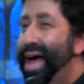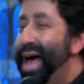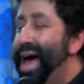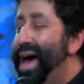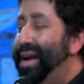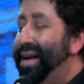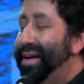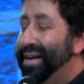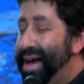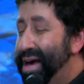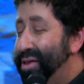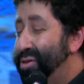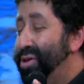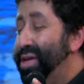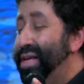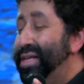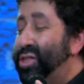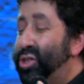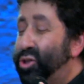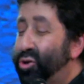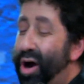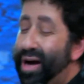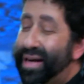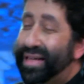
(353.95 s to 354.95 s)
And another, these
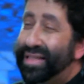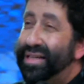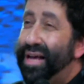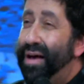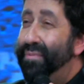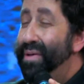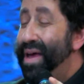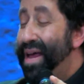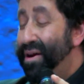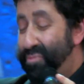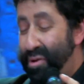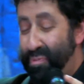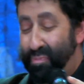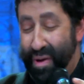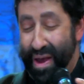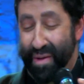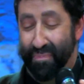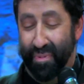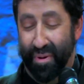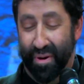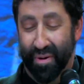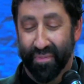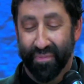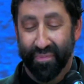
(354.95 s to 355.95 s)
trucks come in with
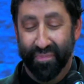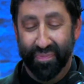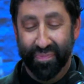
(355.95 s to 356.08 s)
people.